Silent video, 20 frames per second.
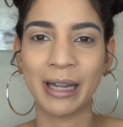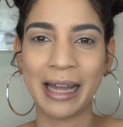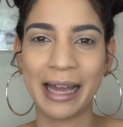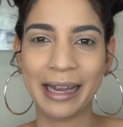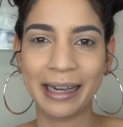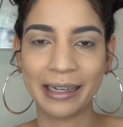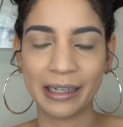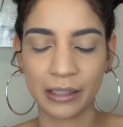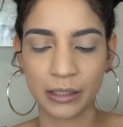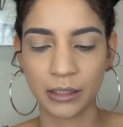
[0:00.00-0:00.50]

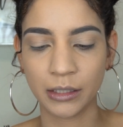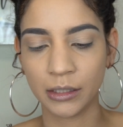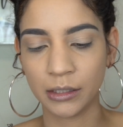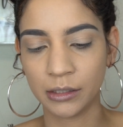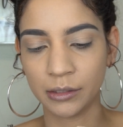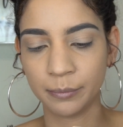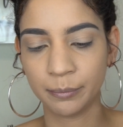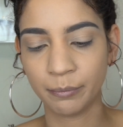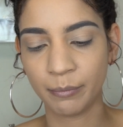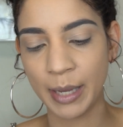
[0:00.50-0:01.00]
black
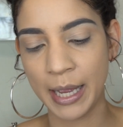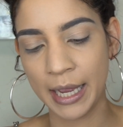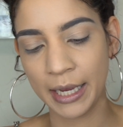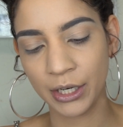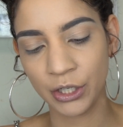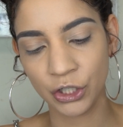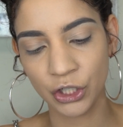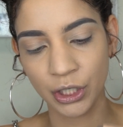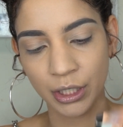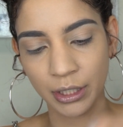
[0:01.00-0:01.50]

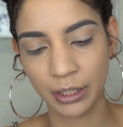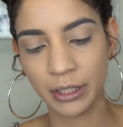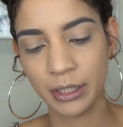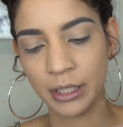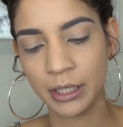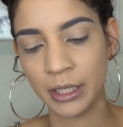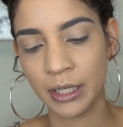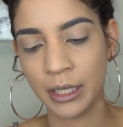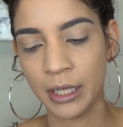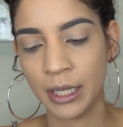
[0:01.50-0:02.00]
packaging,
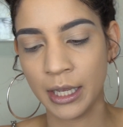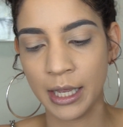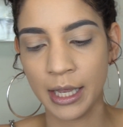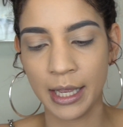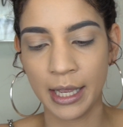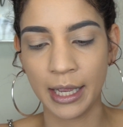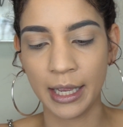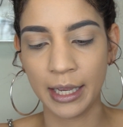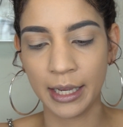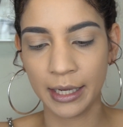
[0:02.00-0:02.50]

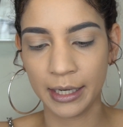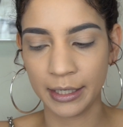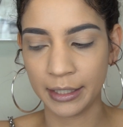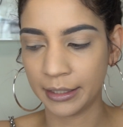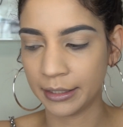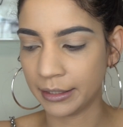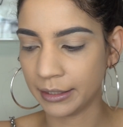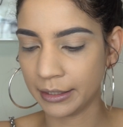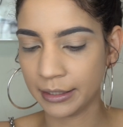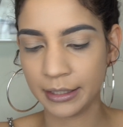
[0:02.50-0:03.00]

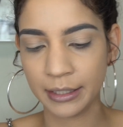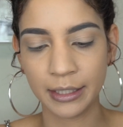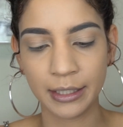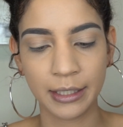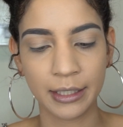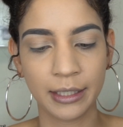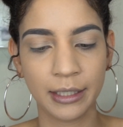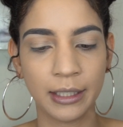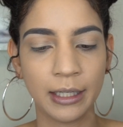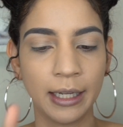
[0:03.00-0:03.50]
and
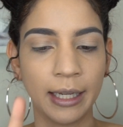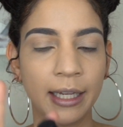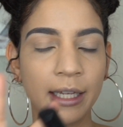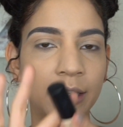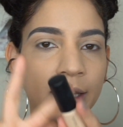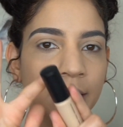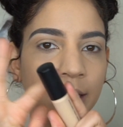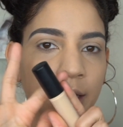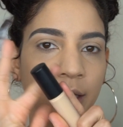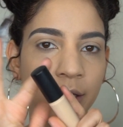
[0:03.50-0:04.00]
like
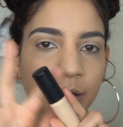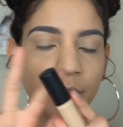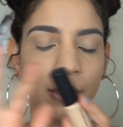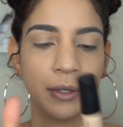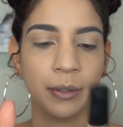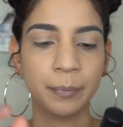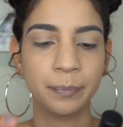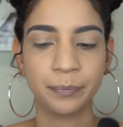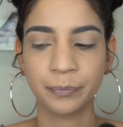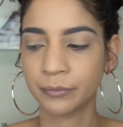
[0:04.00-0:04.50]

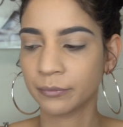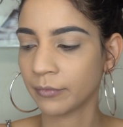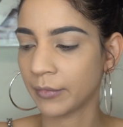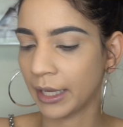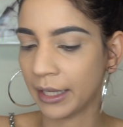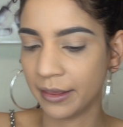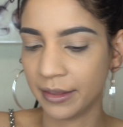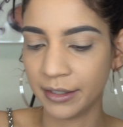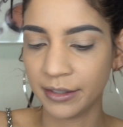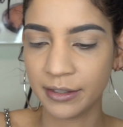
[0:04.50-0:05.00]

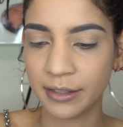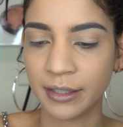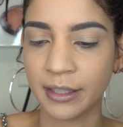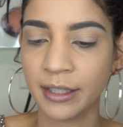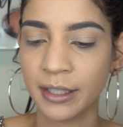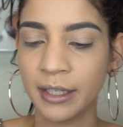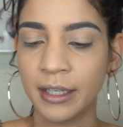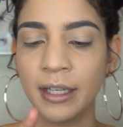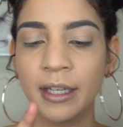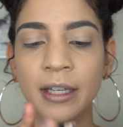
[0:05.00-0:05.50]
this.
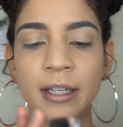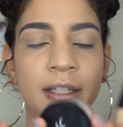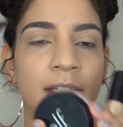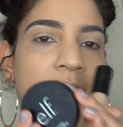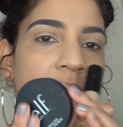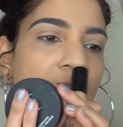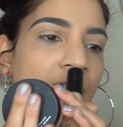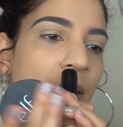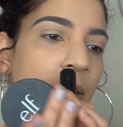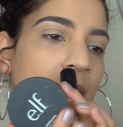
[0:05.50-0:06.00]

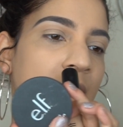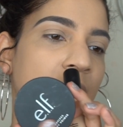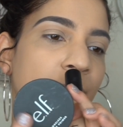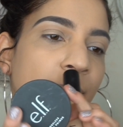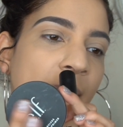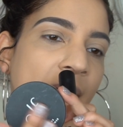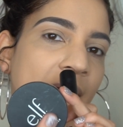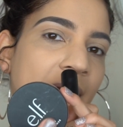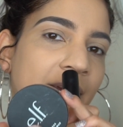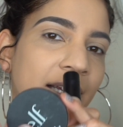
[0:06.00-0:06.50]
See how it's
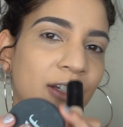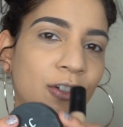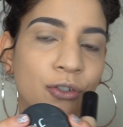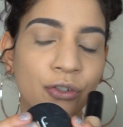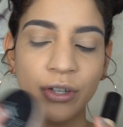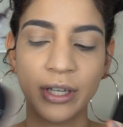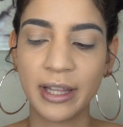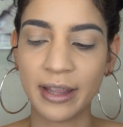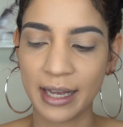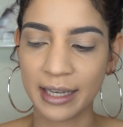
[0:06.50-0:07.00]
matte?
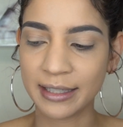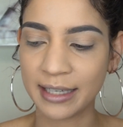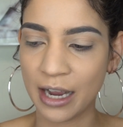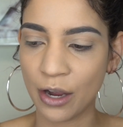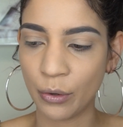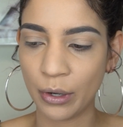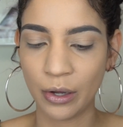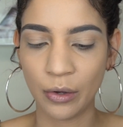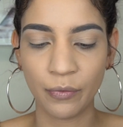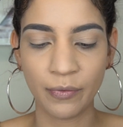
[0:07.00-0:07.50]
Usually that's
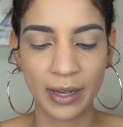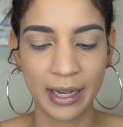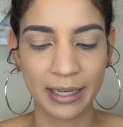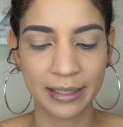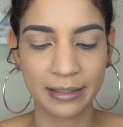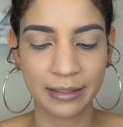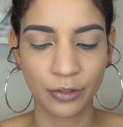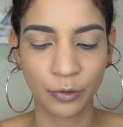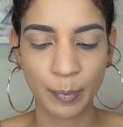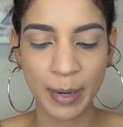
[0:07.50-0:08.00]
how e.l.f.
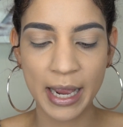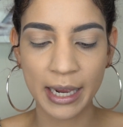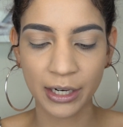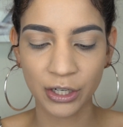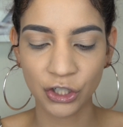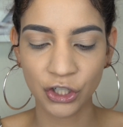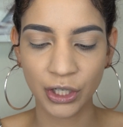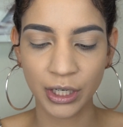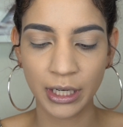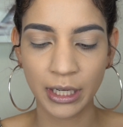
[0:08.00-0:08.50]
has their
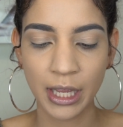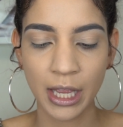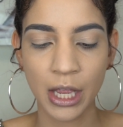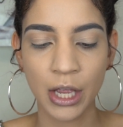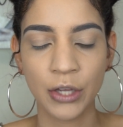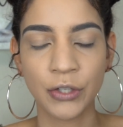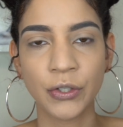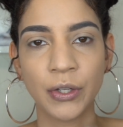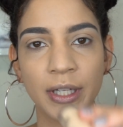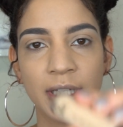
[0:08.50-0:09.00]
packaging.
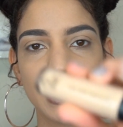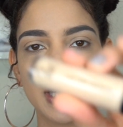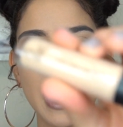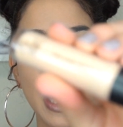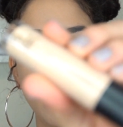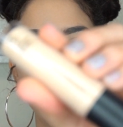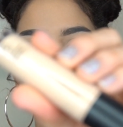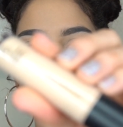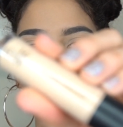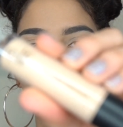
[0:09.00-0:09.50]
So this is
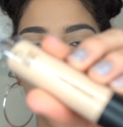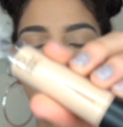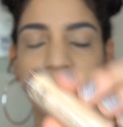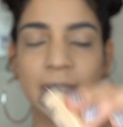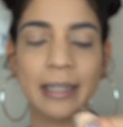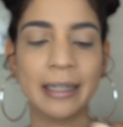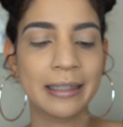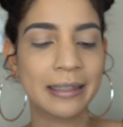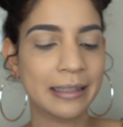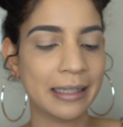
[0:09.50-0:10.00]
how it looks,
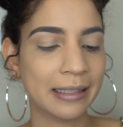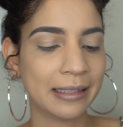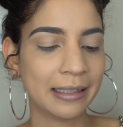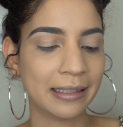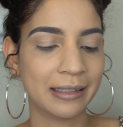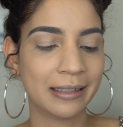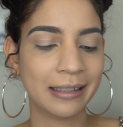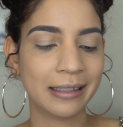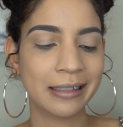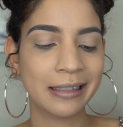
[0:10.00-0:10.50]
and it says
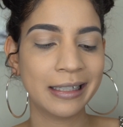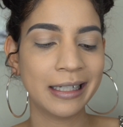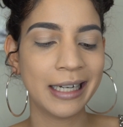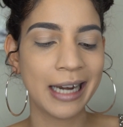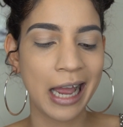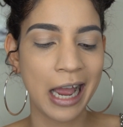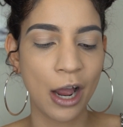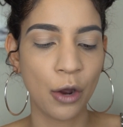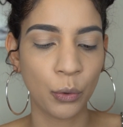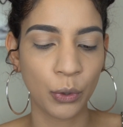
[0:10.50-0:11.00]
it's
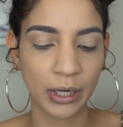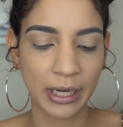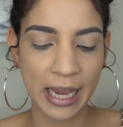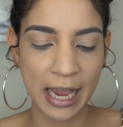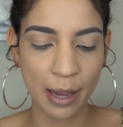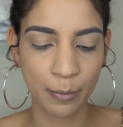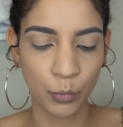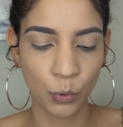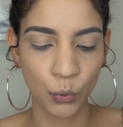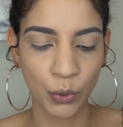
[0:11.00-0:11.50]
16-hour
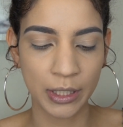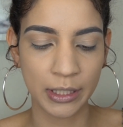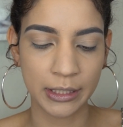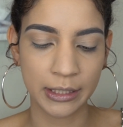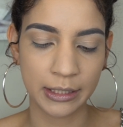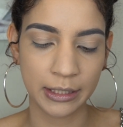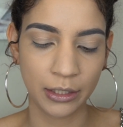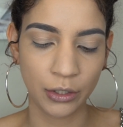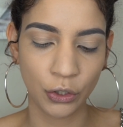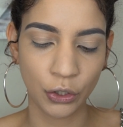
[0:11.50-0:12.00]
Camo
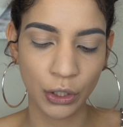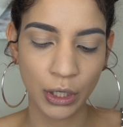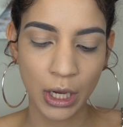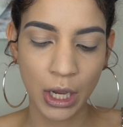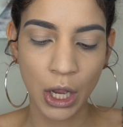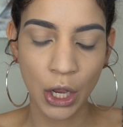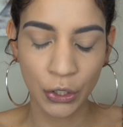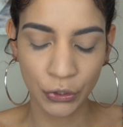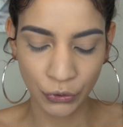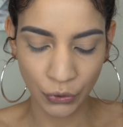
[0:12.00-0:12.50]
concealer.
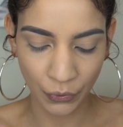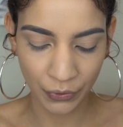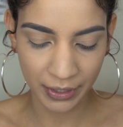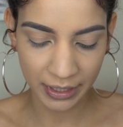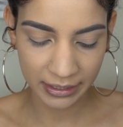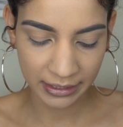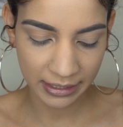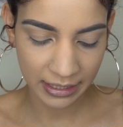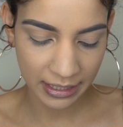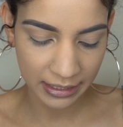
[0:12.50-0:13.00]
So
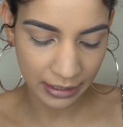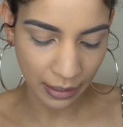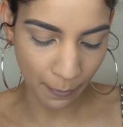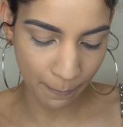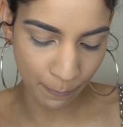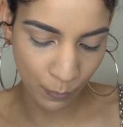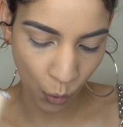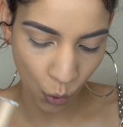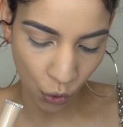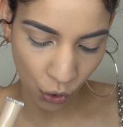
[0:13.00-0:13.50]
this is
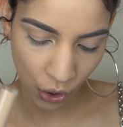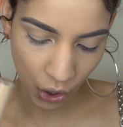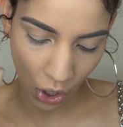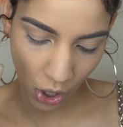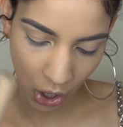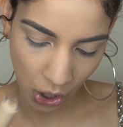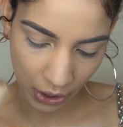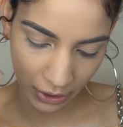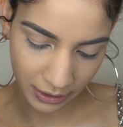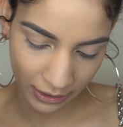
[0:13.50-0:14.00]

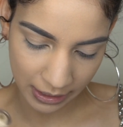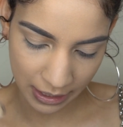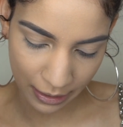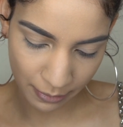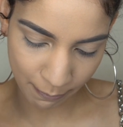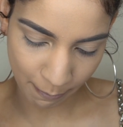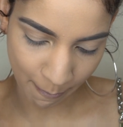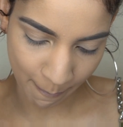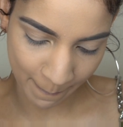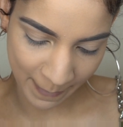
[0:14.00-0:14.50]
more on
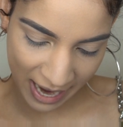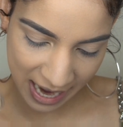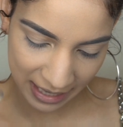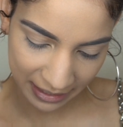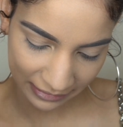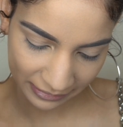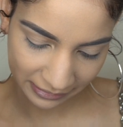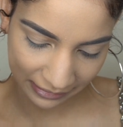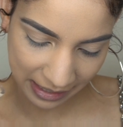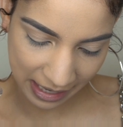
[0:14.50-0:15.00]
the
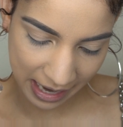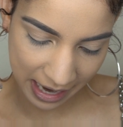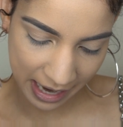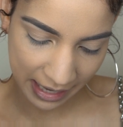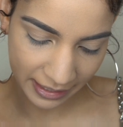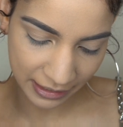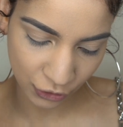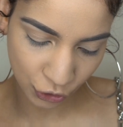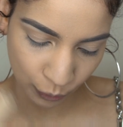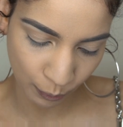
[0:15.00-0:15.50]
matte
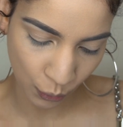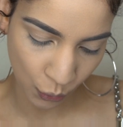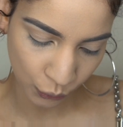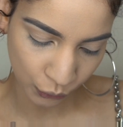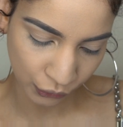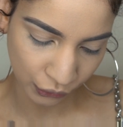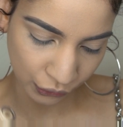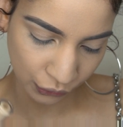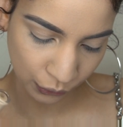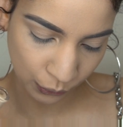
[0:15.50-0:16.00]
side. It's
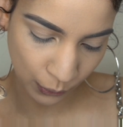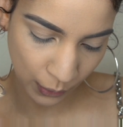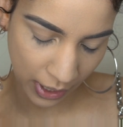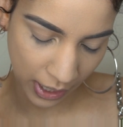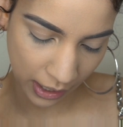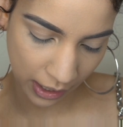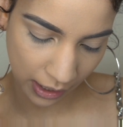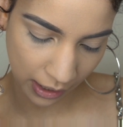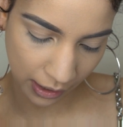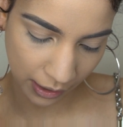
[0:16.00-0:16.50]
supposed
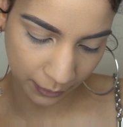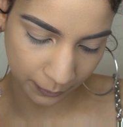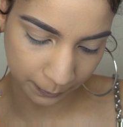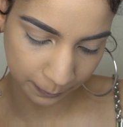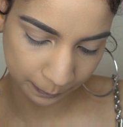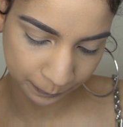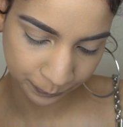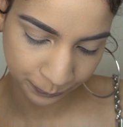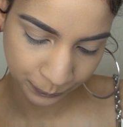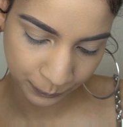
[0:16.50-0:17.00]

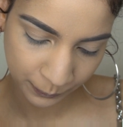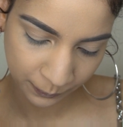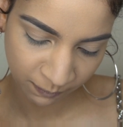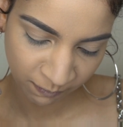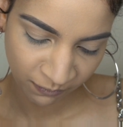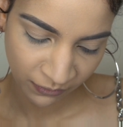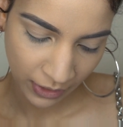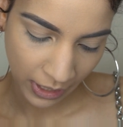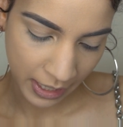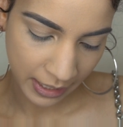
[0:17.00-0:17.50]
to
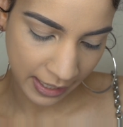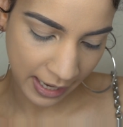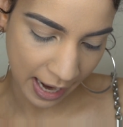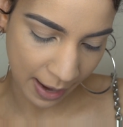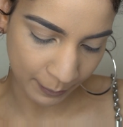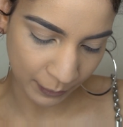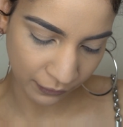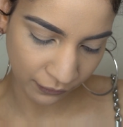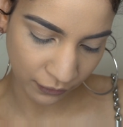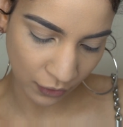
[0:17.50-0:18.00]

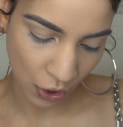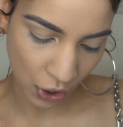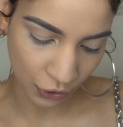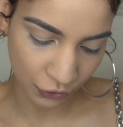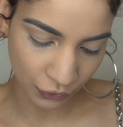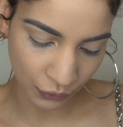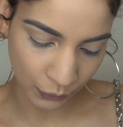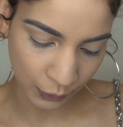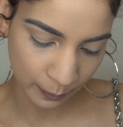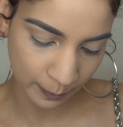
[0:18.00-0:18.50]

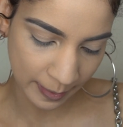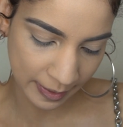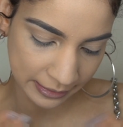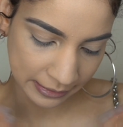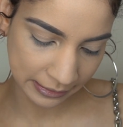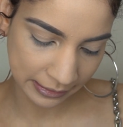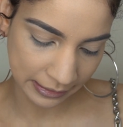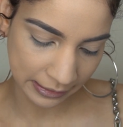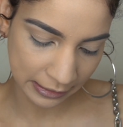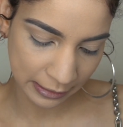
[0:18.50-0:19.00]
camouflage those
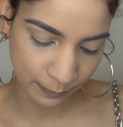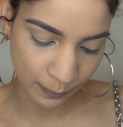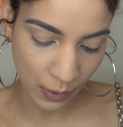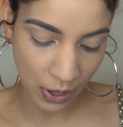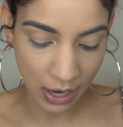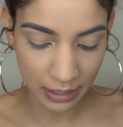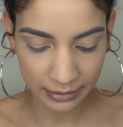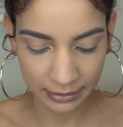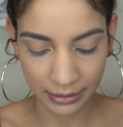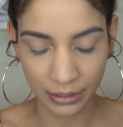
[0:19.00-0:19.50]
pesky
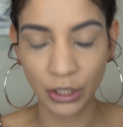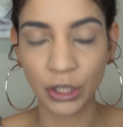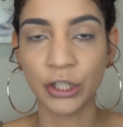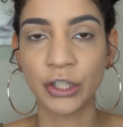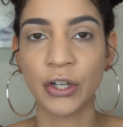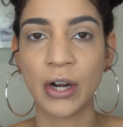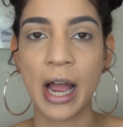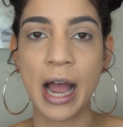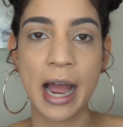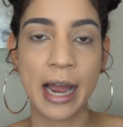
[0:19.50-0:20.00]
spots and
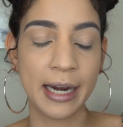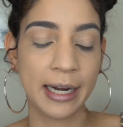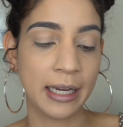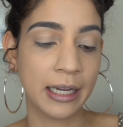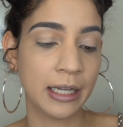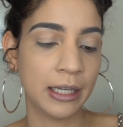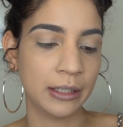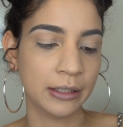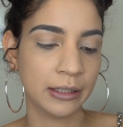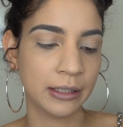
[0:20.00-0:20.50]
under eye
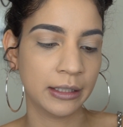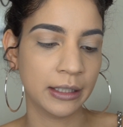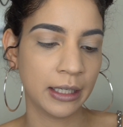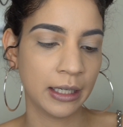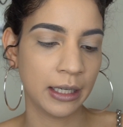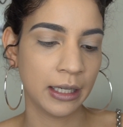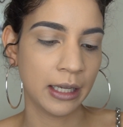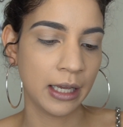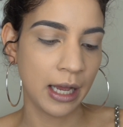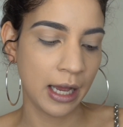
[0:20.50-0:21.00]

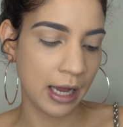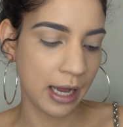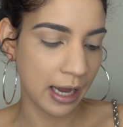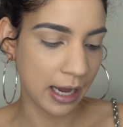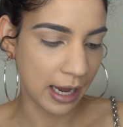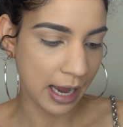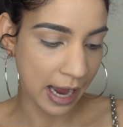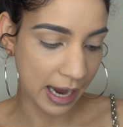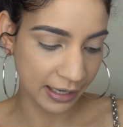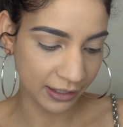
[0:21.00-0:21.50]

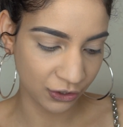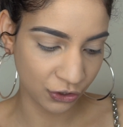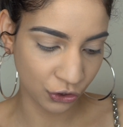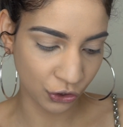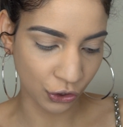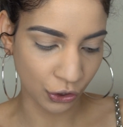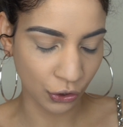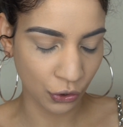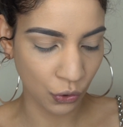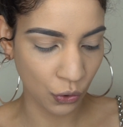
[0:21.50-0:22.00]

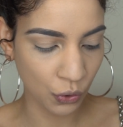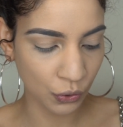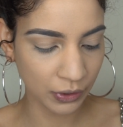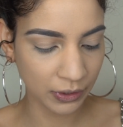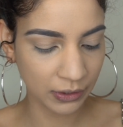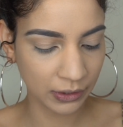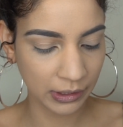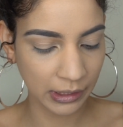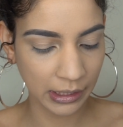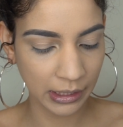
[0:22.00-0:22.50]

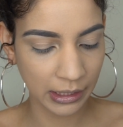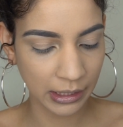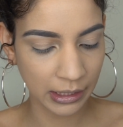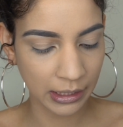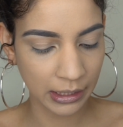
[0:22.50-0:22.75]
circles